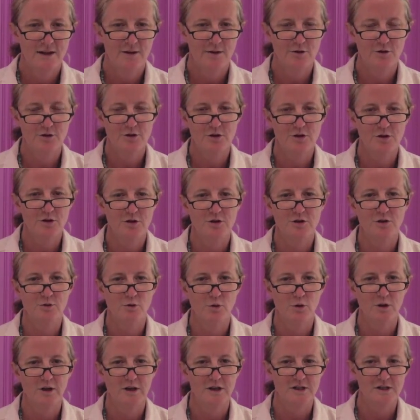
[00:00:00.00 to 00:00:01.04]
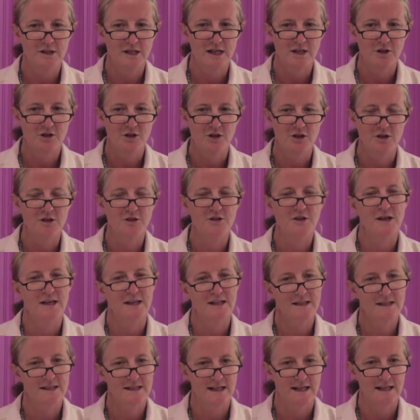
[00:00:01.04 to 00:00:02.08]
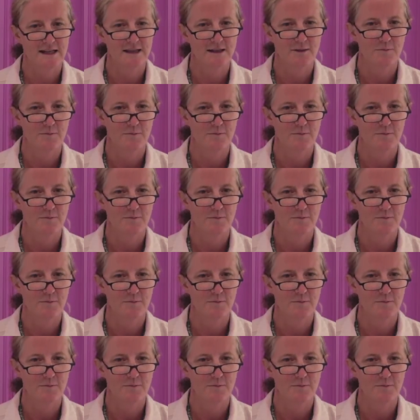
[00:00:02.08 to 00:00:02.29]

Those are the two organizations that set